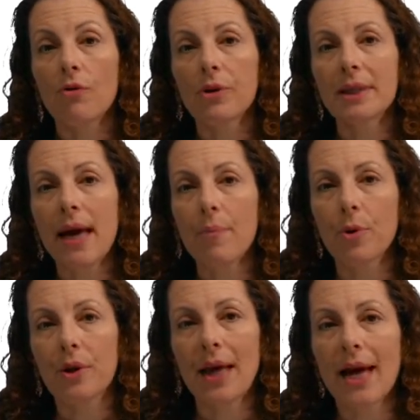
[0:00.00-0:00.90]
For
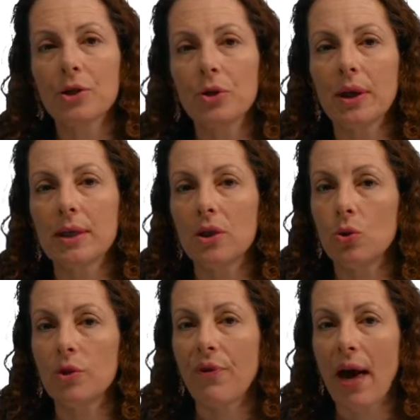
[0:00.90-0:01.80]
example, the National
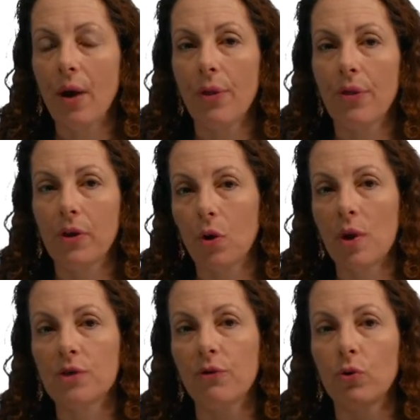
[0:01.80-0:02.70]
Institutes of Health, the
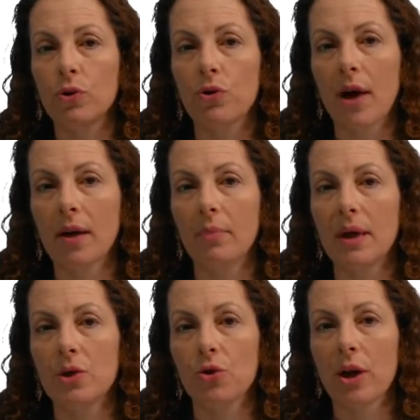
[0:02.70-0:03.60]
U.S. Food and Drug
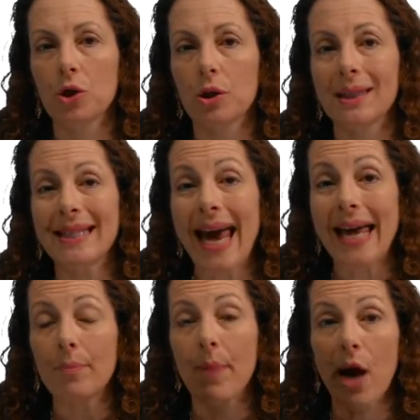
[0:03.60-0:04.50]
Administration,
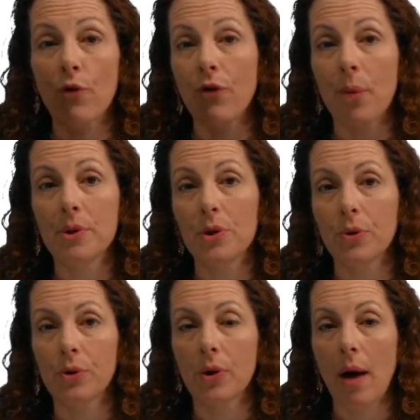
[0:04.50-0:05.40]
10
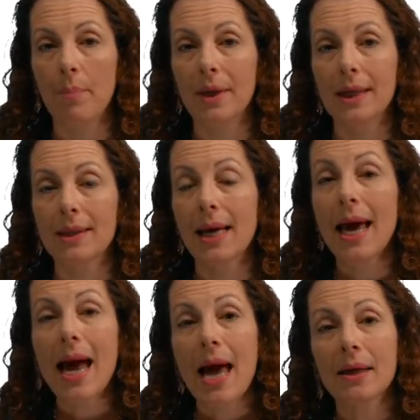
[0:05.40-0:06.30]
biopharmaceutical companies,
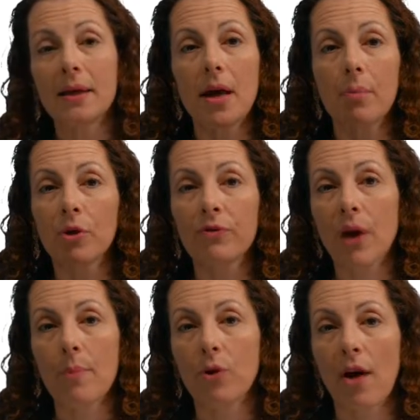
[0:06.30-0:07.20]
and a number of
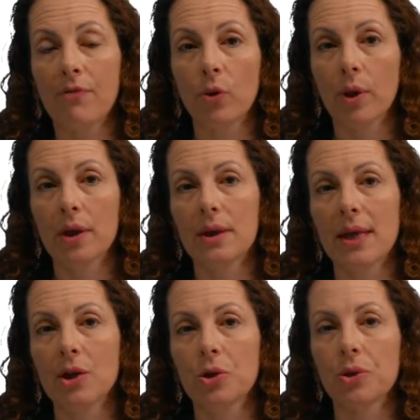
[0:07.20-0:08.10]
nonprofit
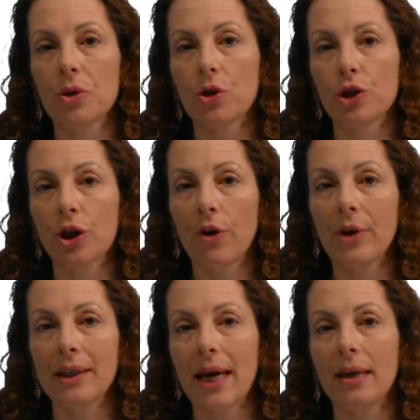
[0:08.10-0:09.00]
organizations are
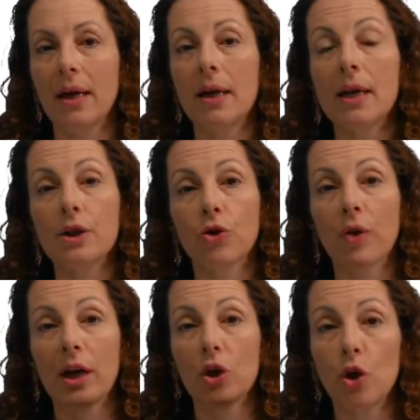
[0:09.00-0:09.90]
sharing data to
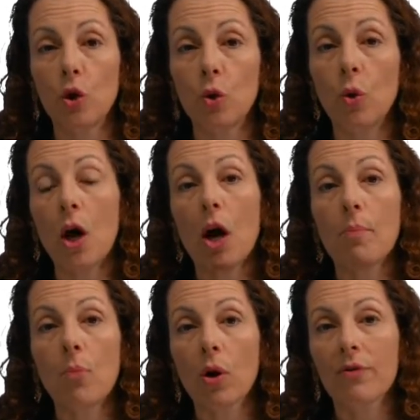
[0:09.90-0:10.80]
create new,
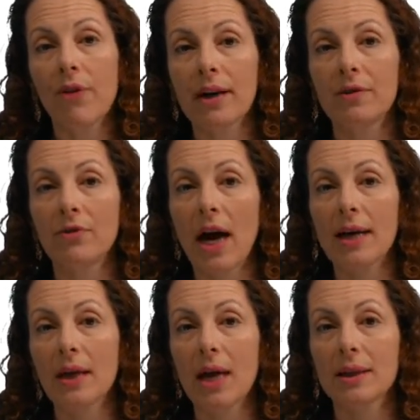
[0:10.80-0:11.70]
more effective
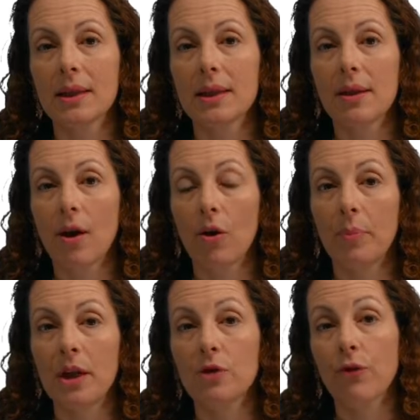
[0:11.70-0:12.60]
diagnostics and
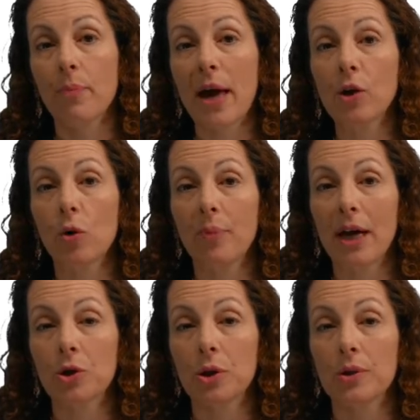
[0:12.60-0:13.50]
therapies for medical
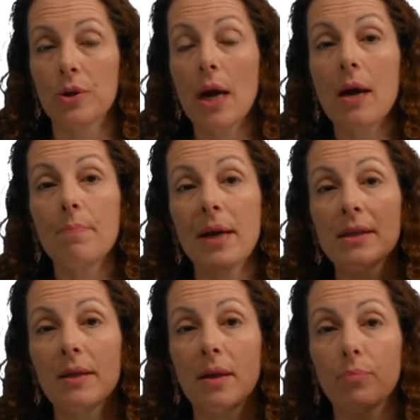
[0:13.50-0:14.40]
patients
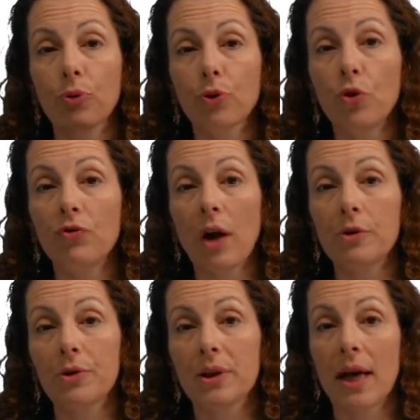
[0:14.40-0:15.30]
based on an improved
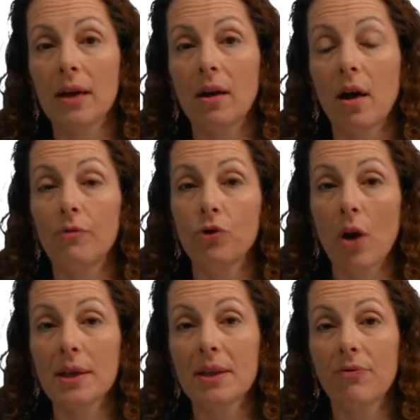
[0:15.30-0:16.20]
understanding of
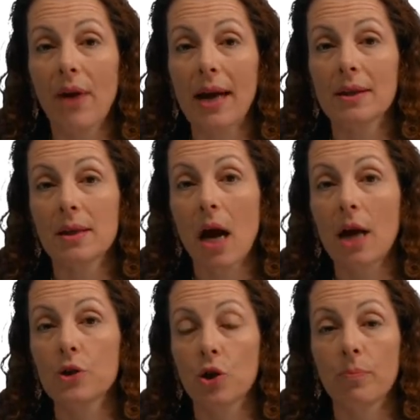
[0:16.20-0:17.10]
drugs' effects
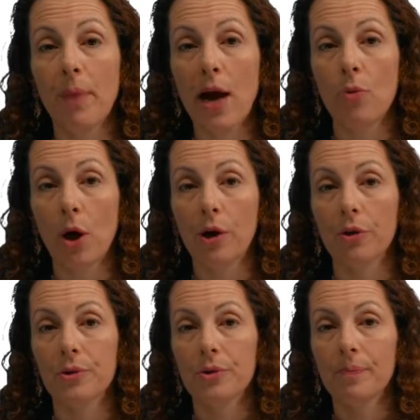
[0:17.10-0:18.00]
on certain
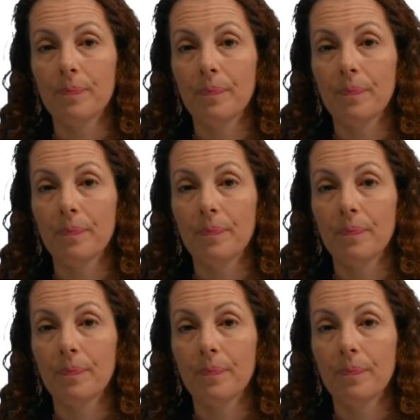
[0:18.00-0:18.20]
biomarkers.